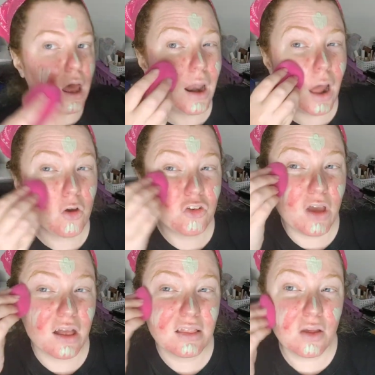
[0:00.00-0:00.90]
and how
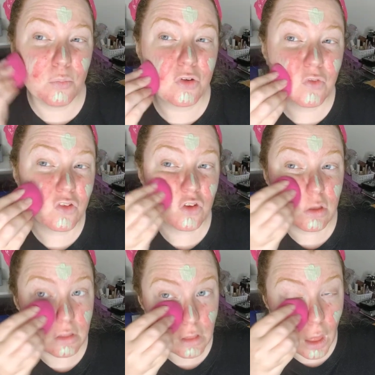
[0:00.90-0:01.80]
she had some
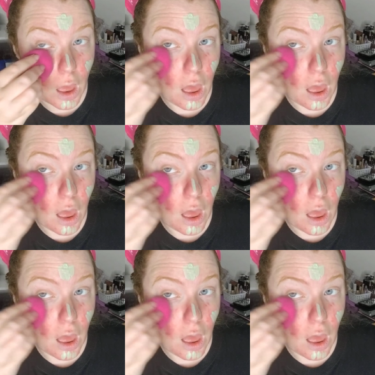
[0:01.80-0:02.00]
privileges